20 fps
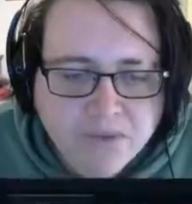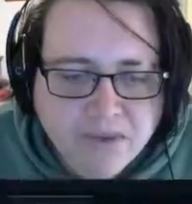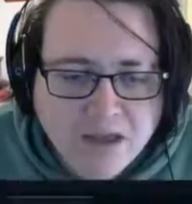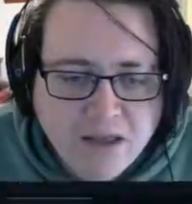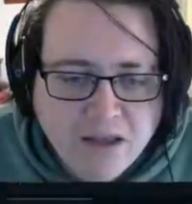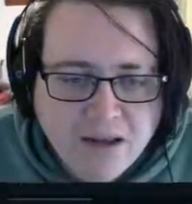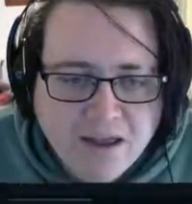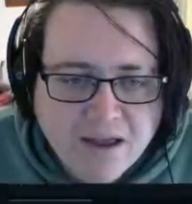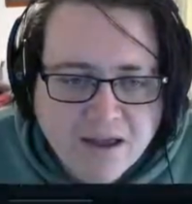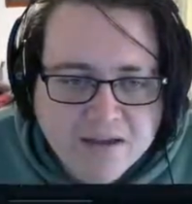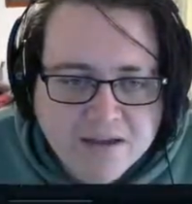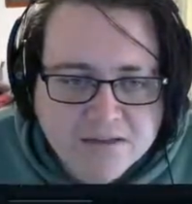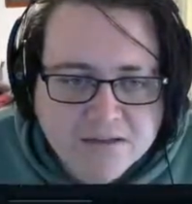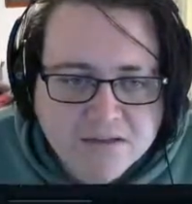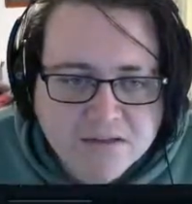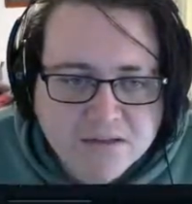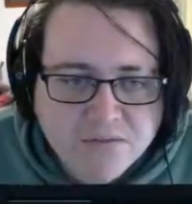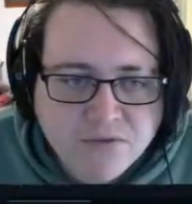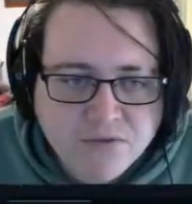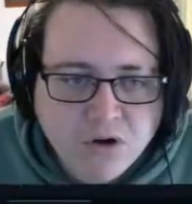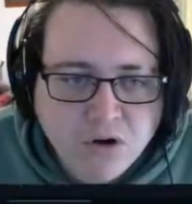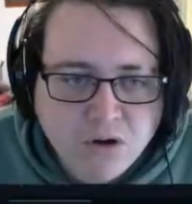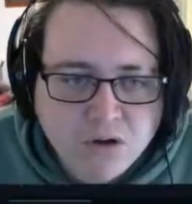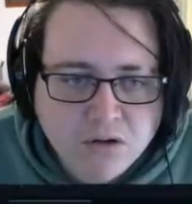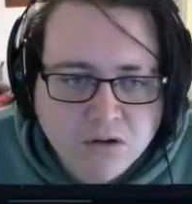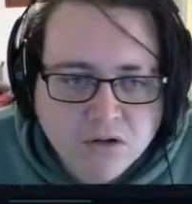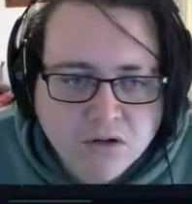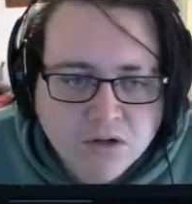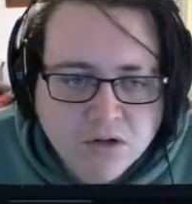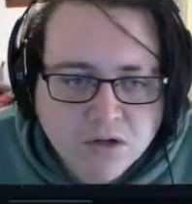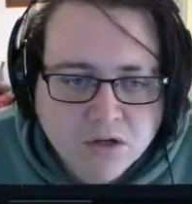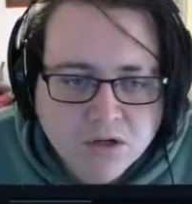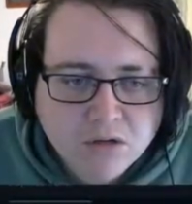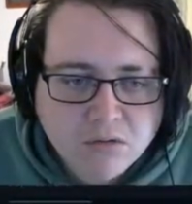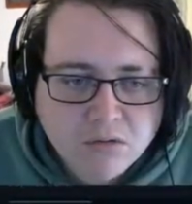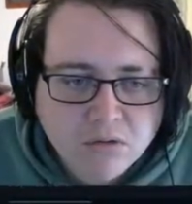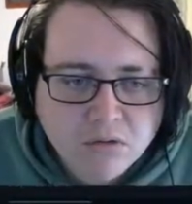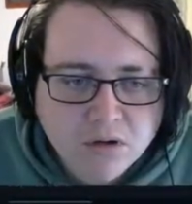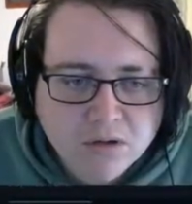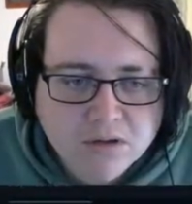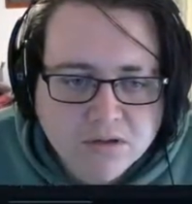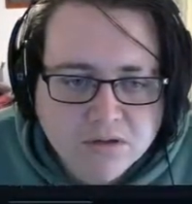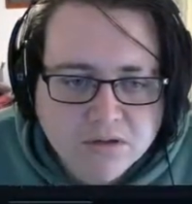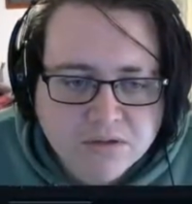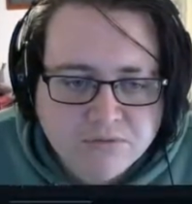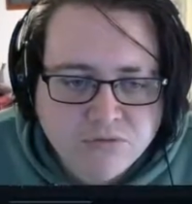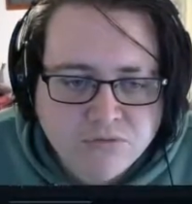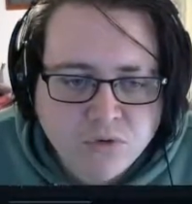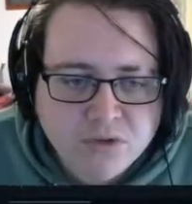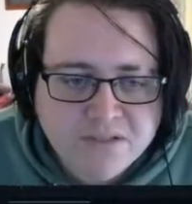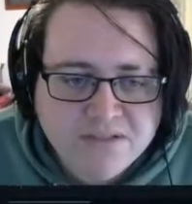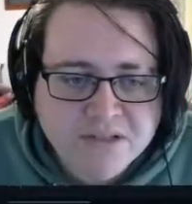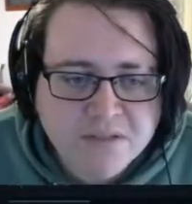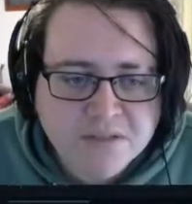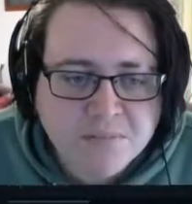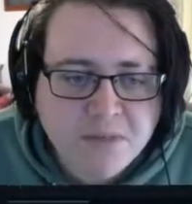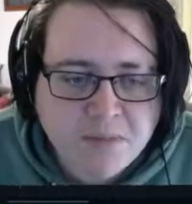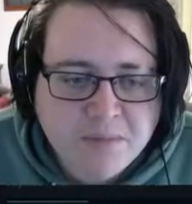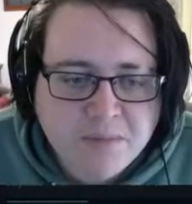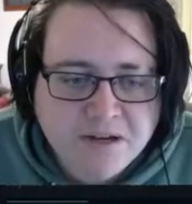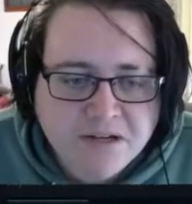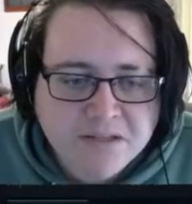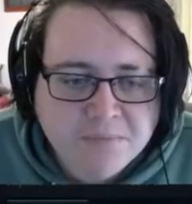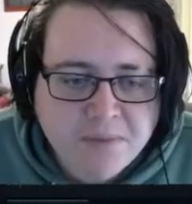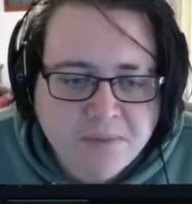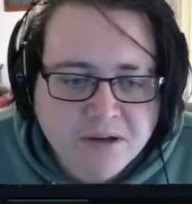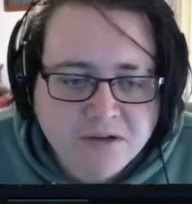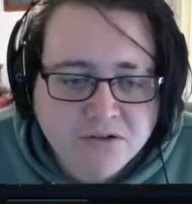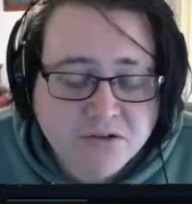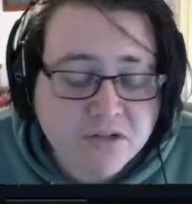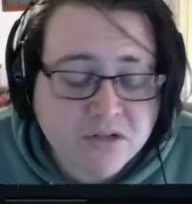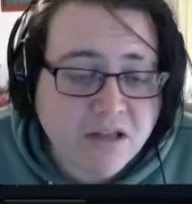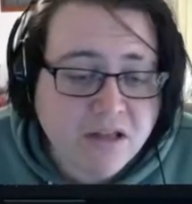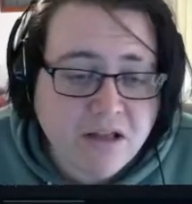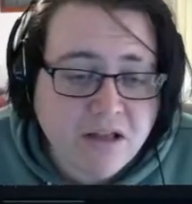LS you've got what 46mm penetrate.